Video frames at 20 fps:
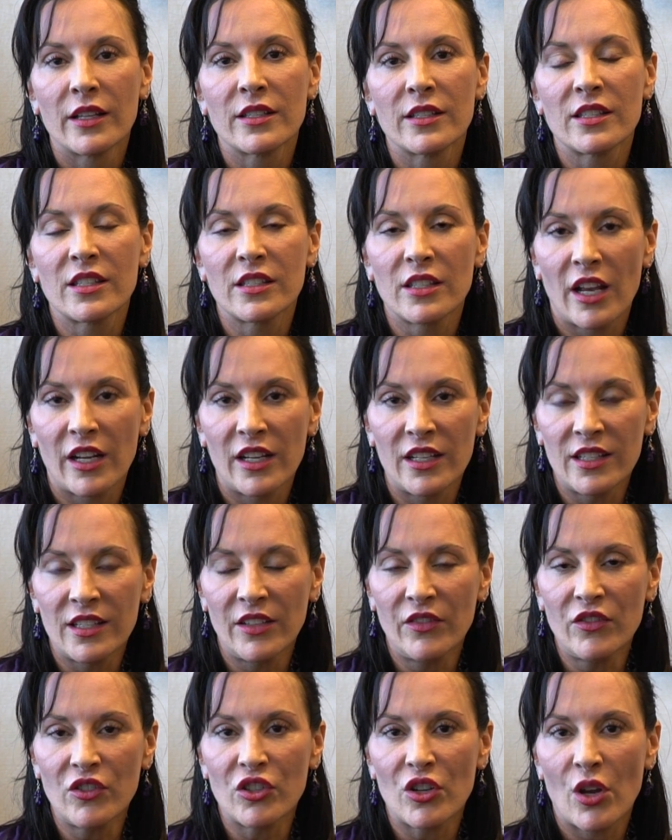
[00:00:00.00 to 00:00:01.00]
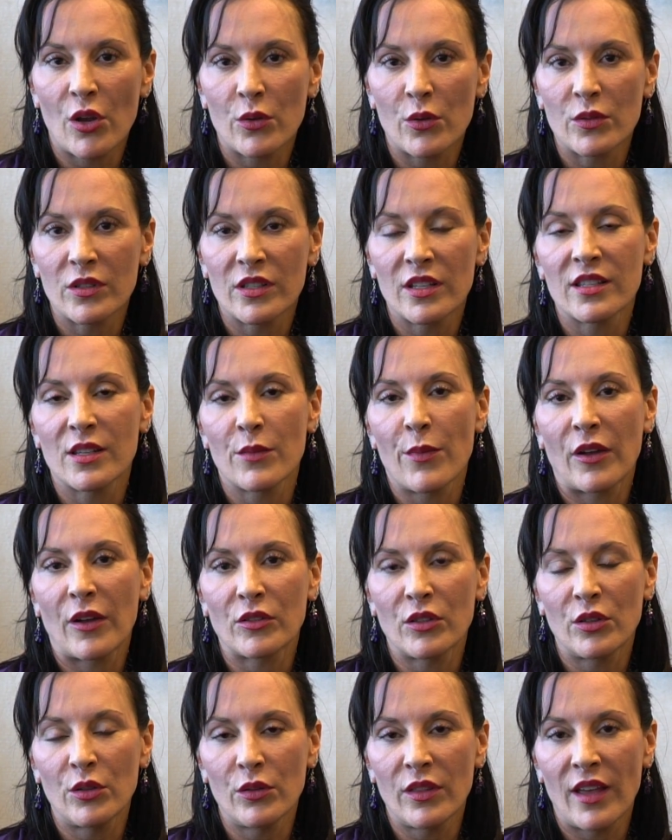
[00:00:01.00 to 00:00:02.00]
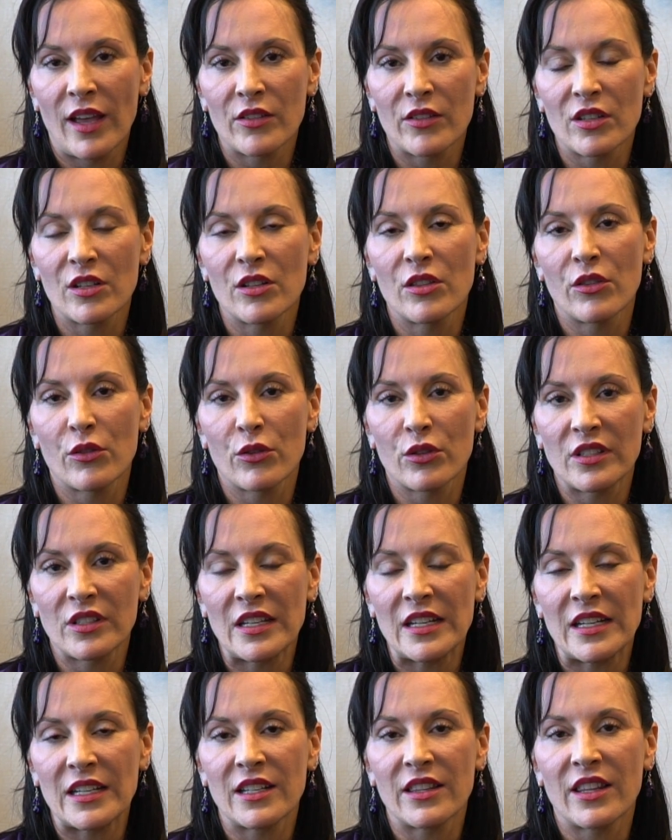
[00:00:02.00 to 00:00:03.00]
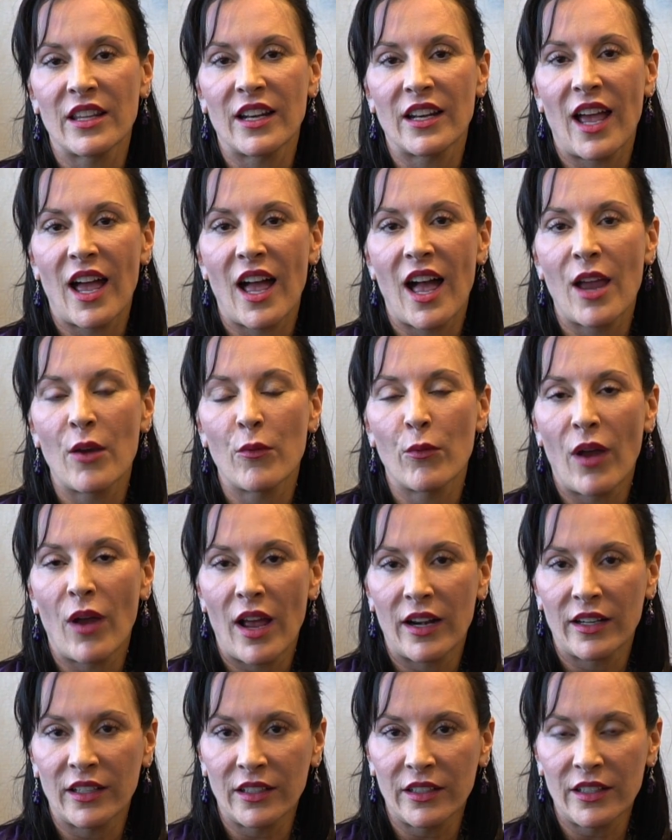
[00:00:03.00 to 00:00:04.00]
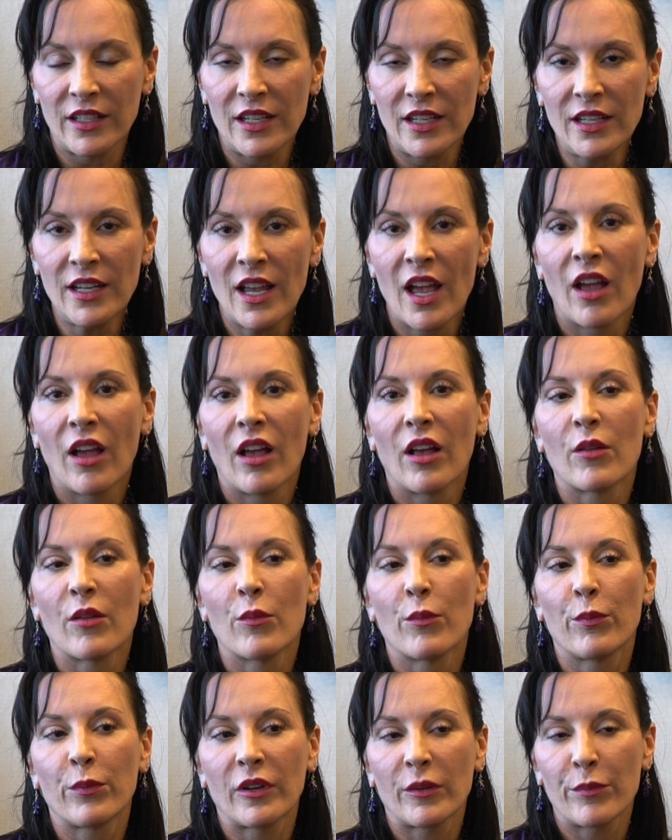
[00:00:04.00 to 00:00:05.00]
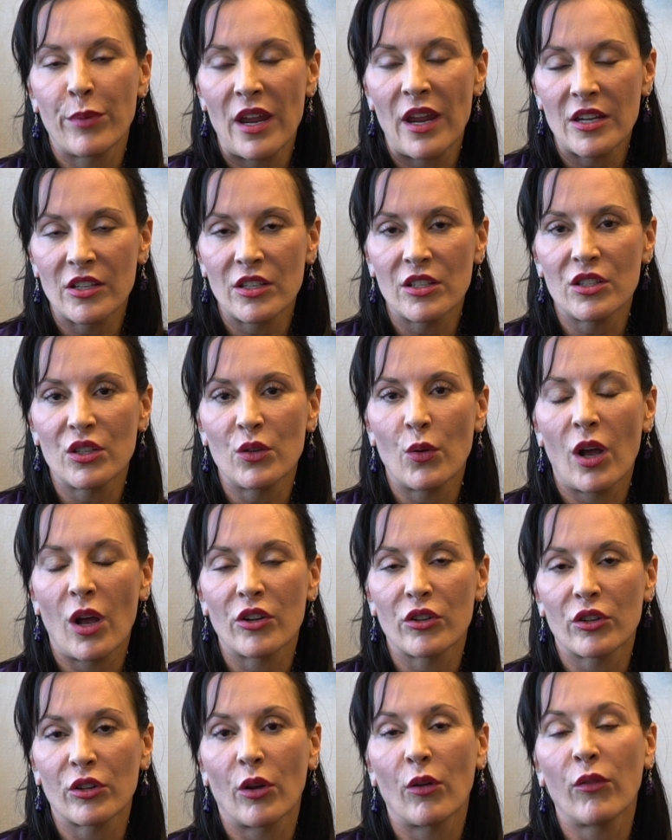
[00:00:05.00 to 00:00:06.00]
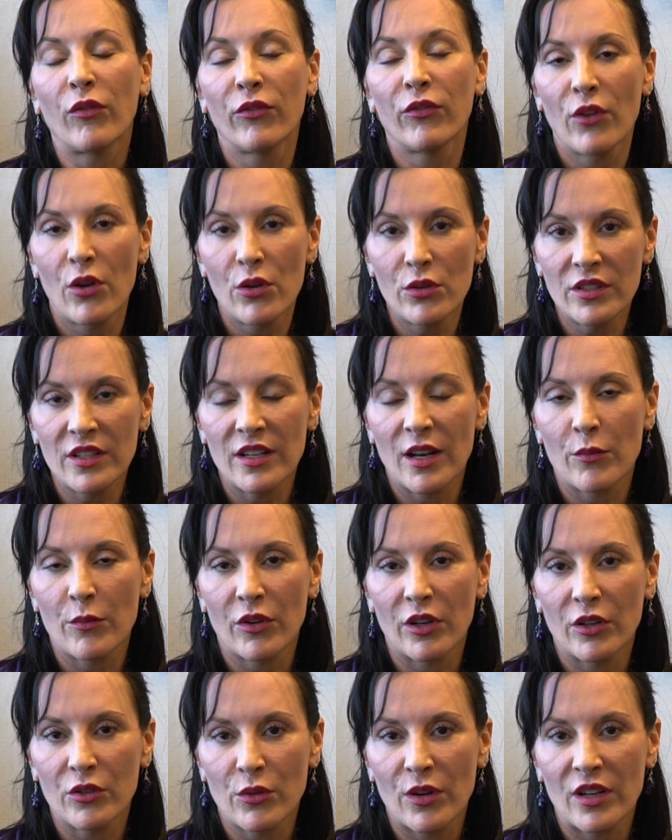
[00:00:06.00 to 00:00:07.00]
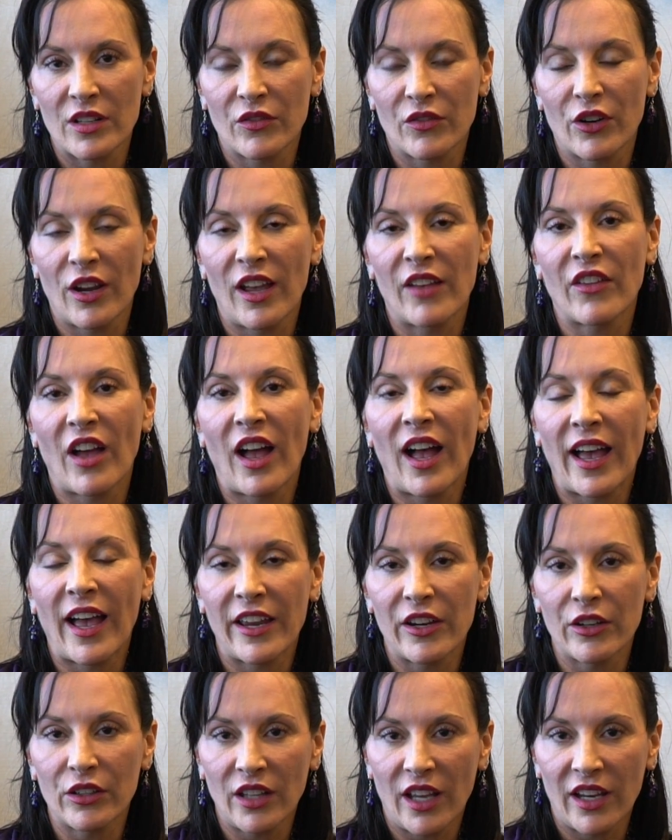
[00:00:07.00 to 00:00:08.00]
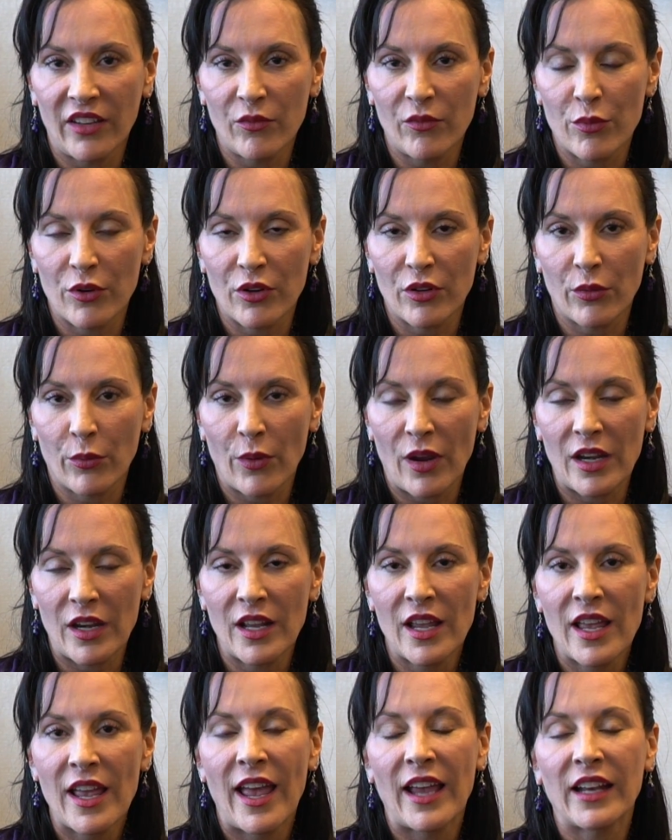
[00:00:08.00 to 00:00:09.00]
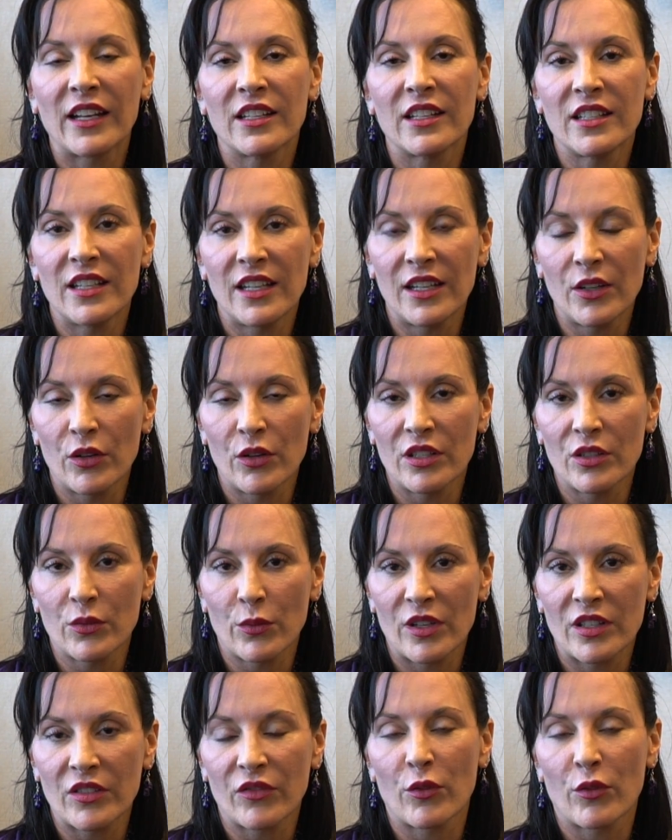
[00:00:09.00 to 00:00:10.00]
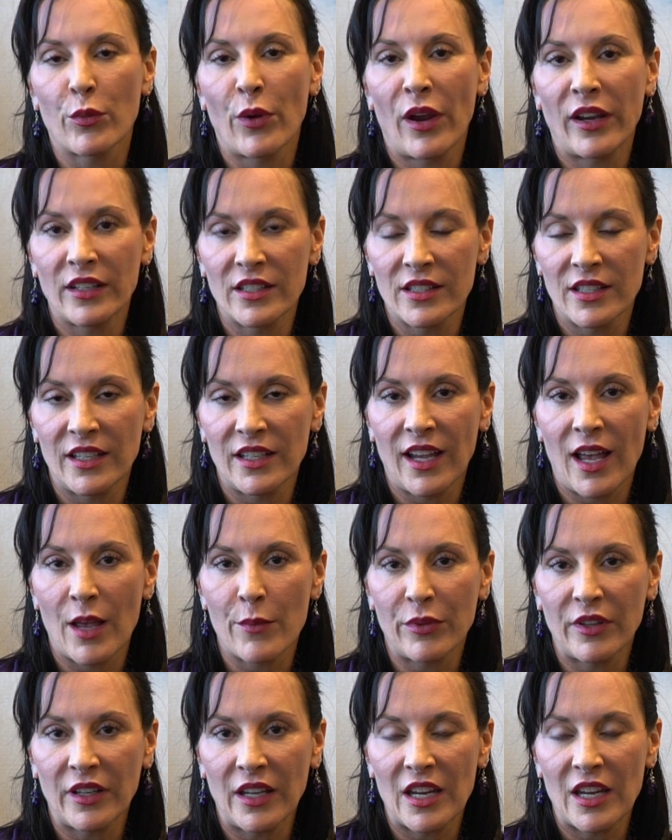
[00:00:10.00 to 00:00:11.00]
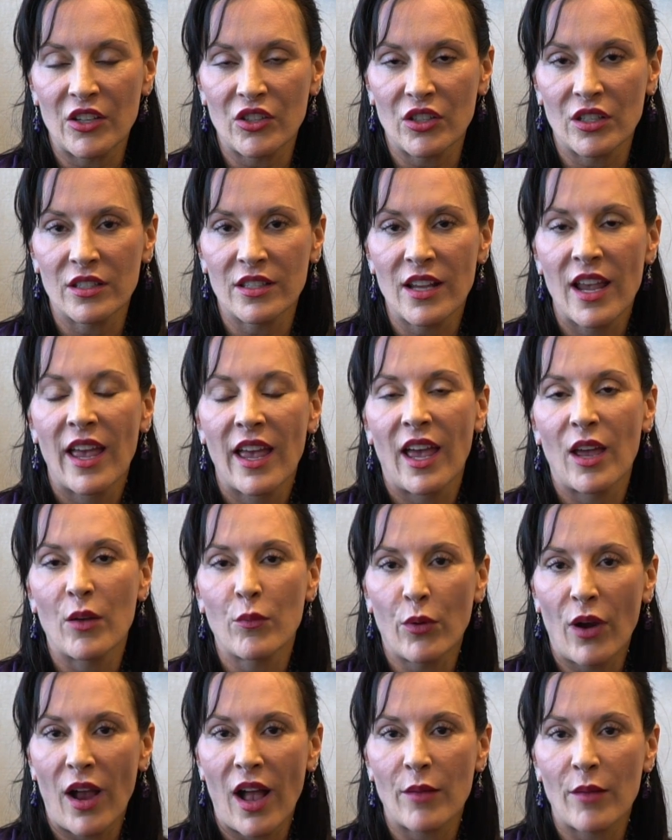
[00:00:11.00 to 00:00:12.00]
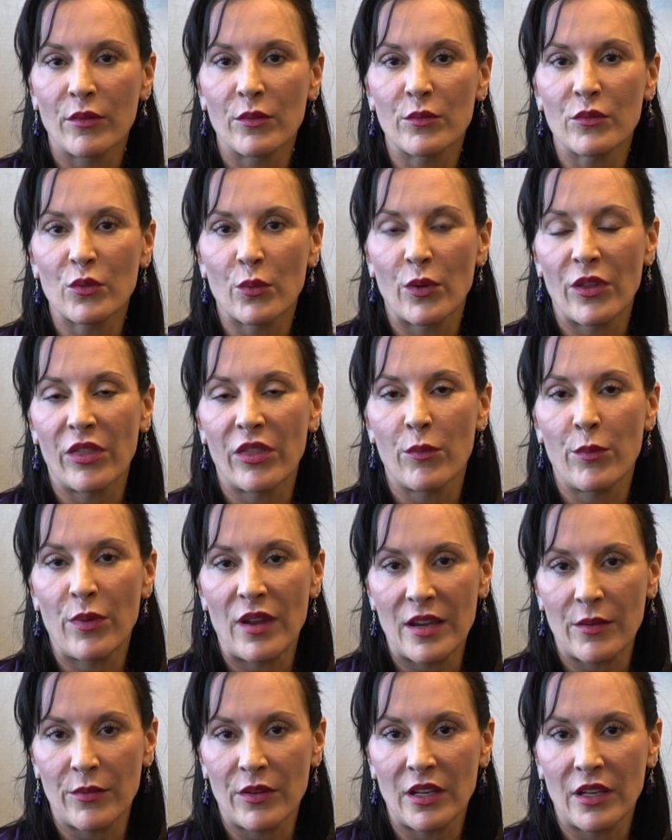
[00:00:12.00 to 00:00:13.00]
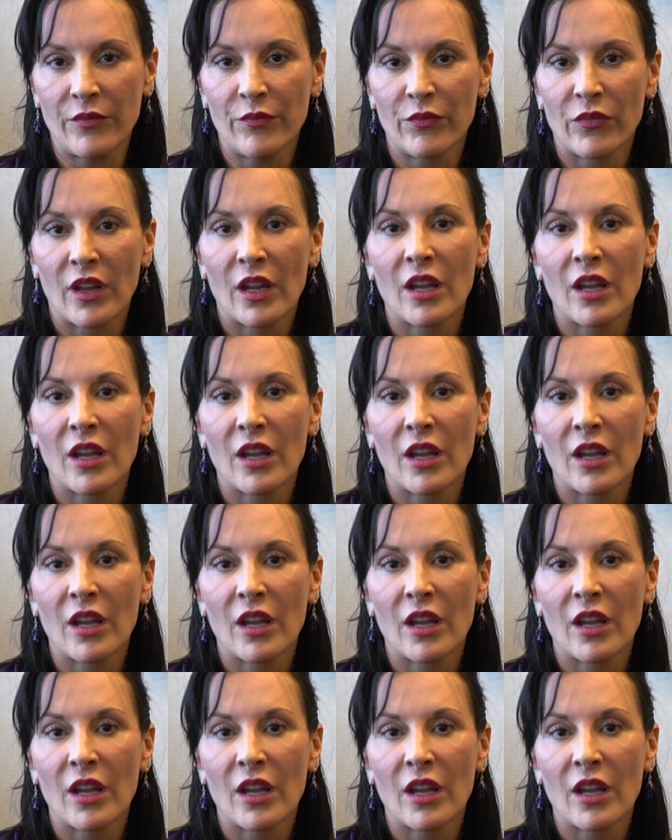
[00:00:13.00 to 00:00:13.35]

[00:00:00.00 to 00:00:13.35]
Studies have shown since about 2013 that, ironically, patients who undergo frozen embryo transfer have a higher live birth rate and a decreased risk for pregnancy complications and problems with the baby.